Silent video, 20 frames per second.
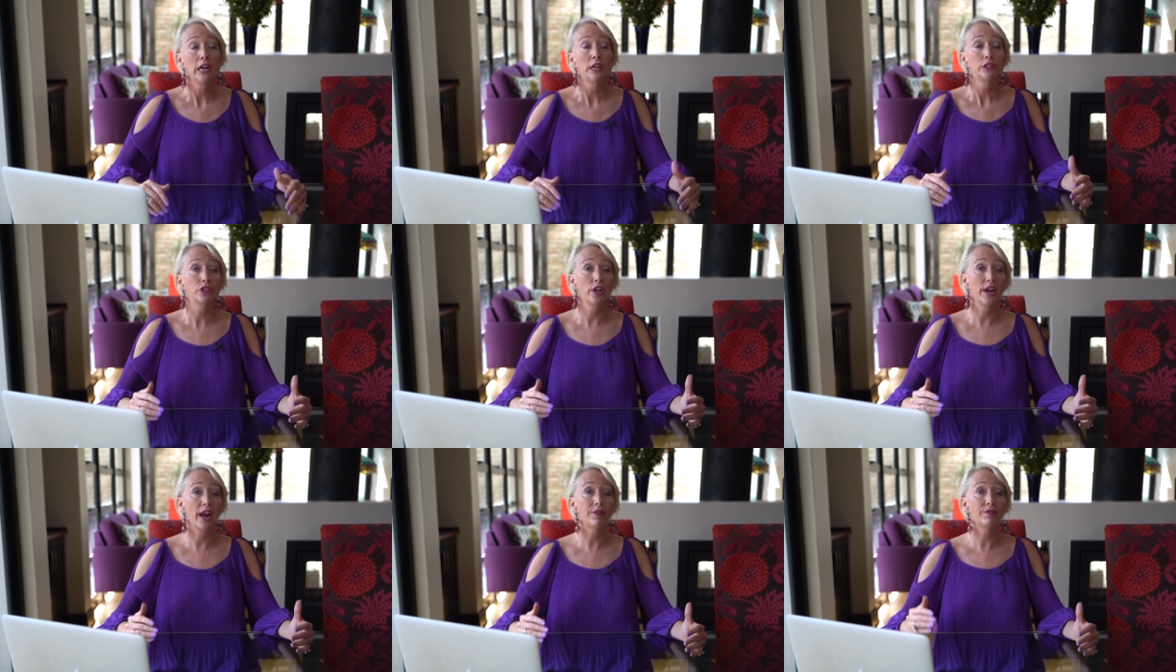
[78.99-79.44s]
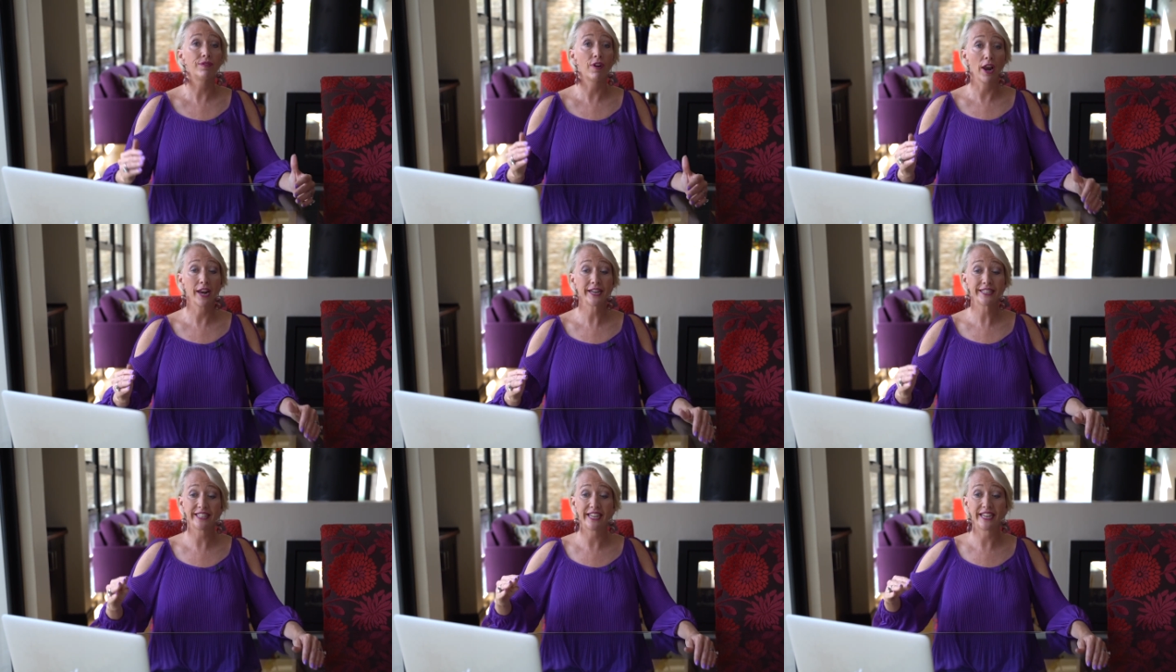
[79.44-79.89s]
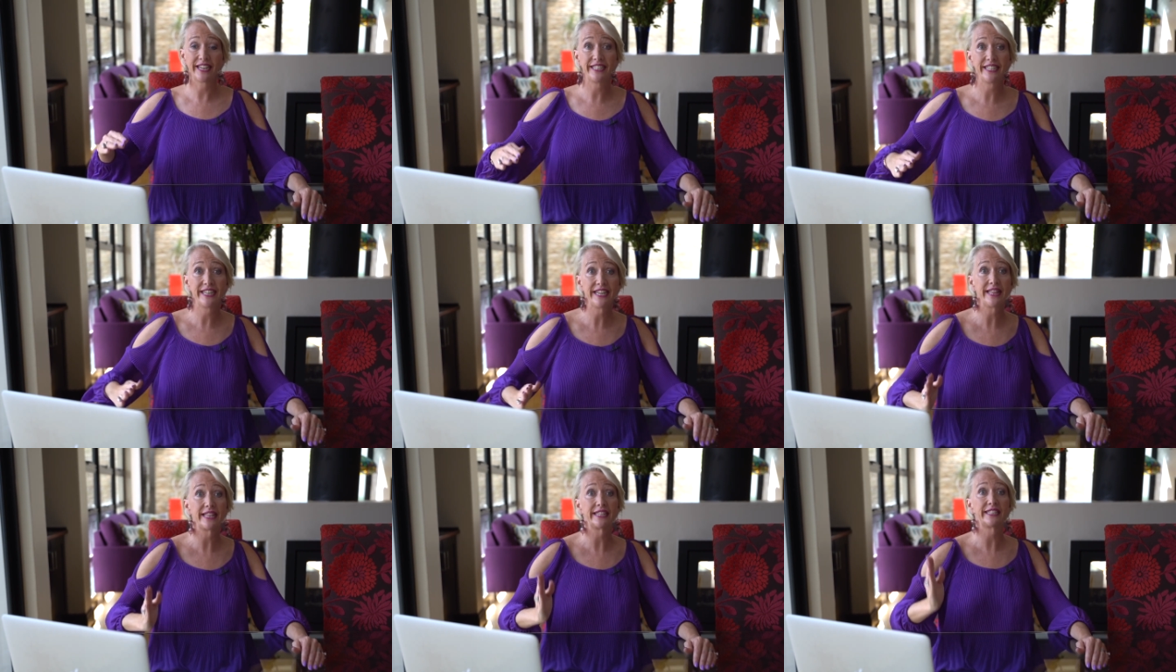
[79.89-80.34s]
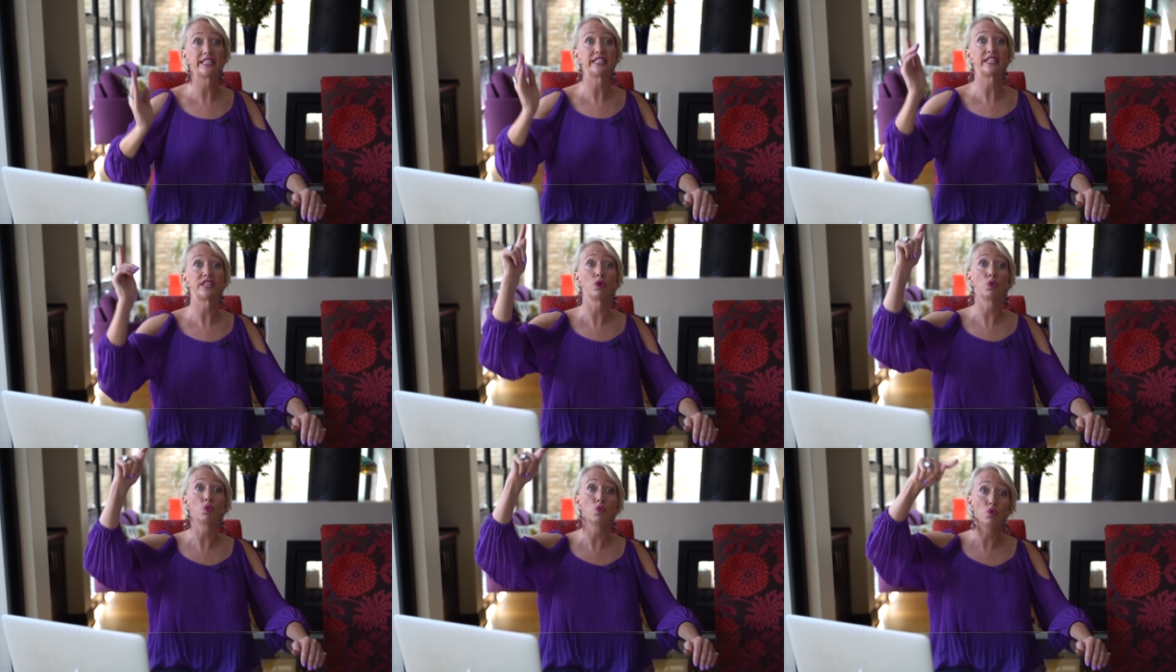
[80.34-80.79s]
So now volatility, this
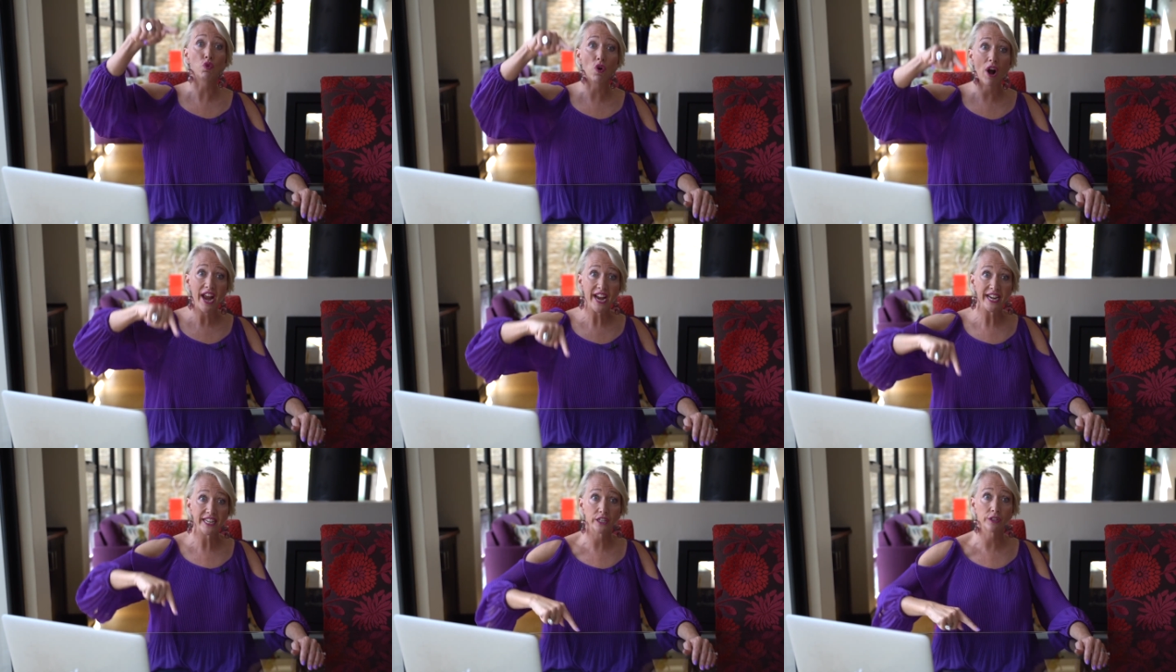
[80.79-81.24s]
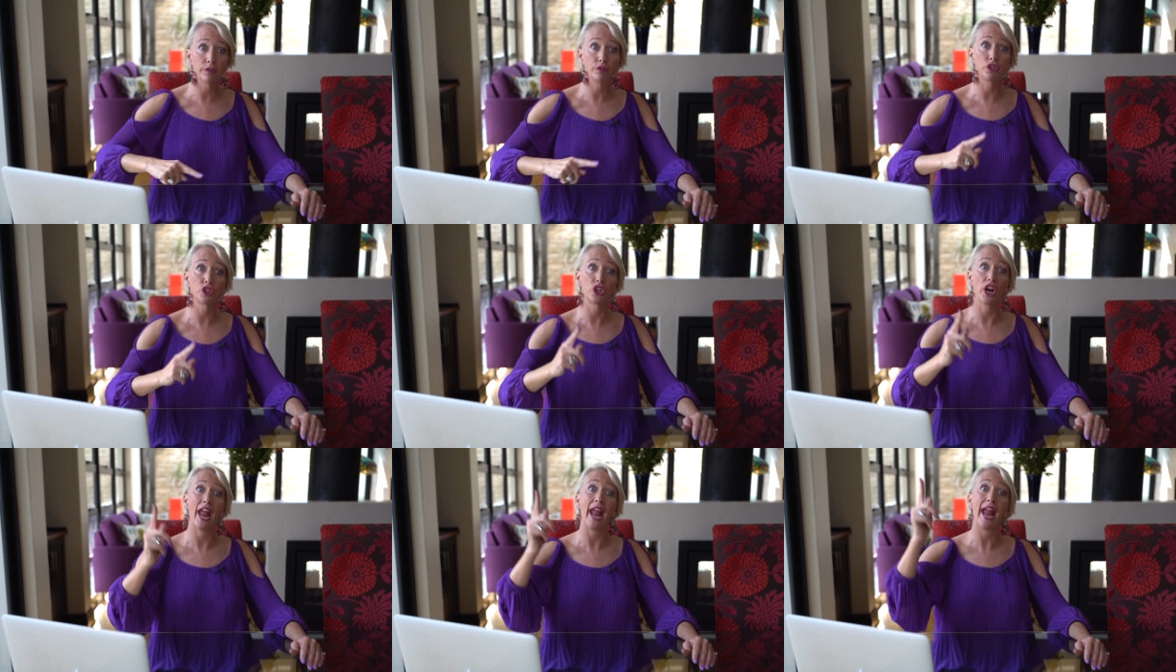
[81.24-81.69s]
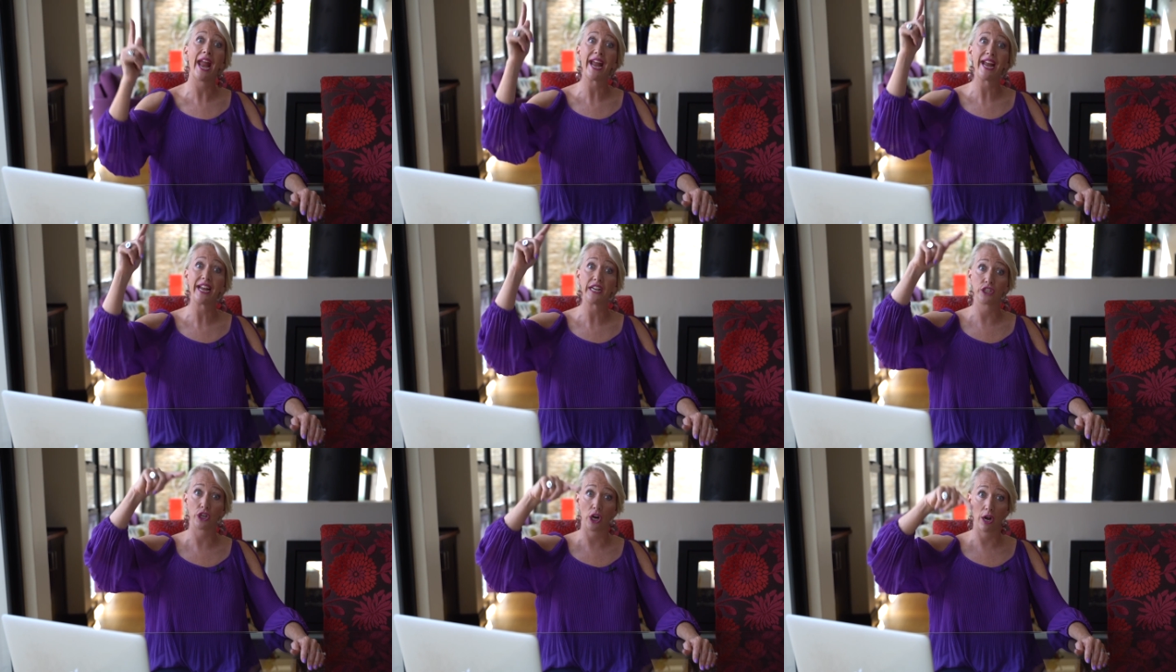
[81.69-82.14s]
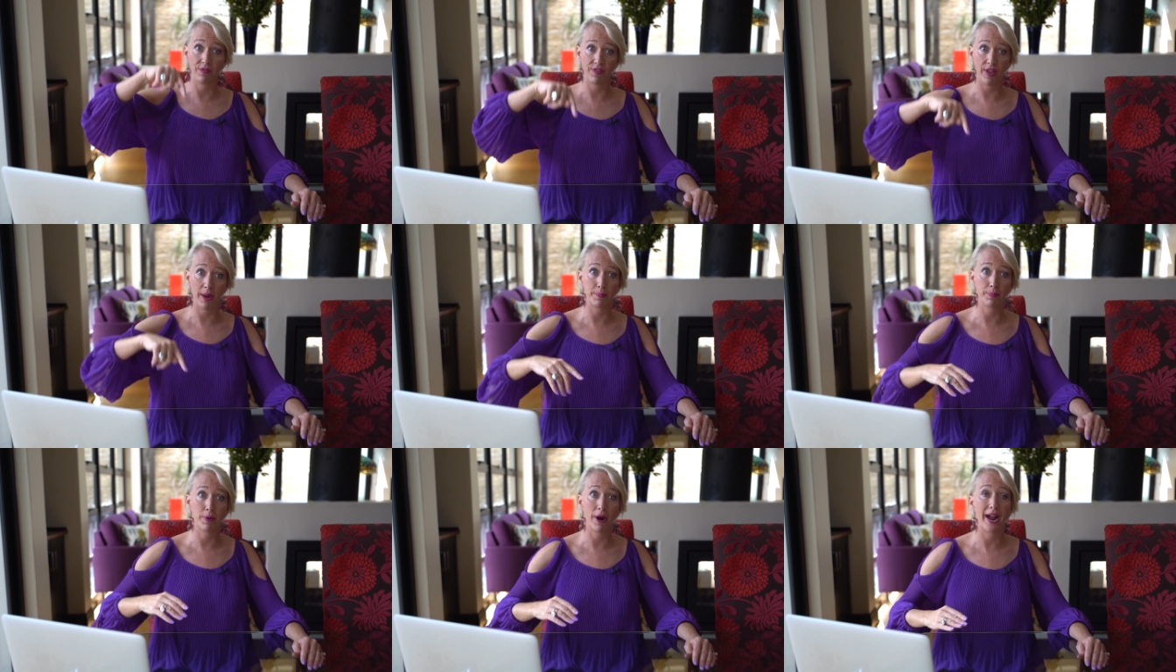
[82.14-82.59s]
is the rate of change of
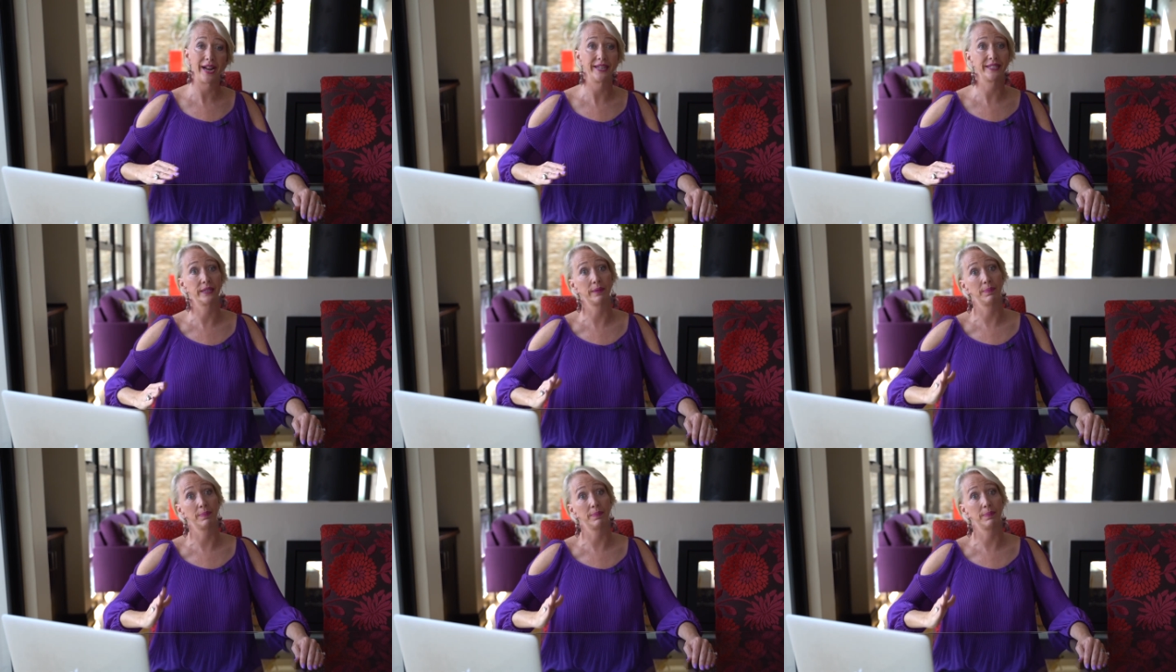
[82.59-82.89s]
that price.